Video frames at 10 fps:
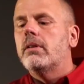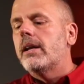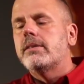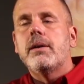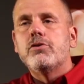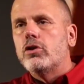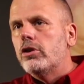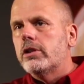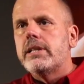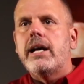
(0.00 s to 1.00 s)
a lot of times you'll
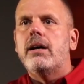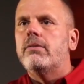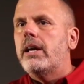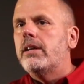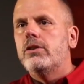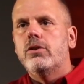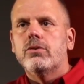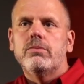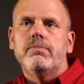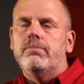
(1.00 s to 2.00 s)
look down and
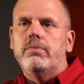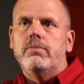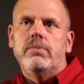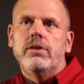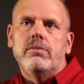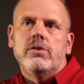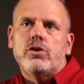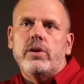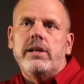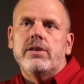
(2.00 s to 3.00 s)
the
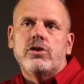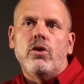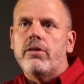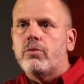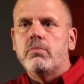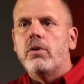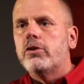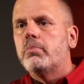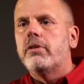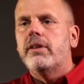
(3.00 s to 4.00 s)
screen has gone through
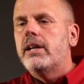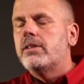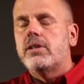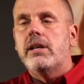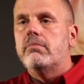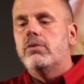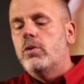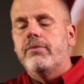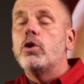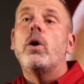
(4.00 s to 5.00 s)
multiple things and
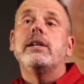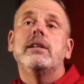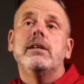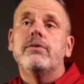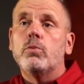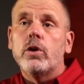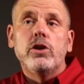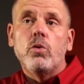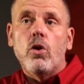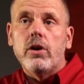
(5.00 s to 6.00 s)
you have no idea even where
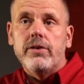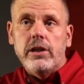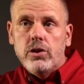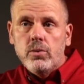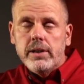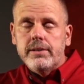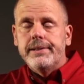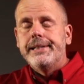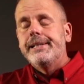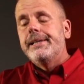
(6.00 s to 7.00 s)
you are in the unit.
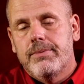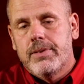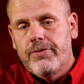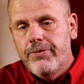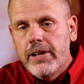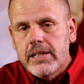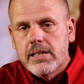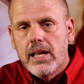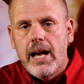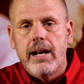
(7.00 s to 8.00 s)
To fix
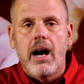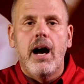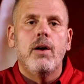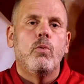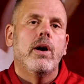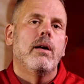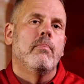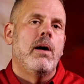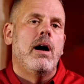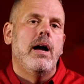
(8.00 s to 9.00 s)
that, I wear
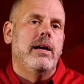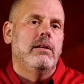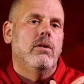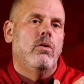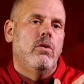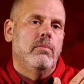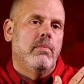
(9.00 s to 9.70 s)
mine on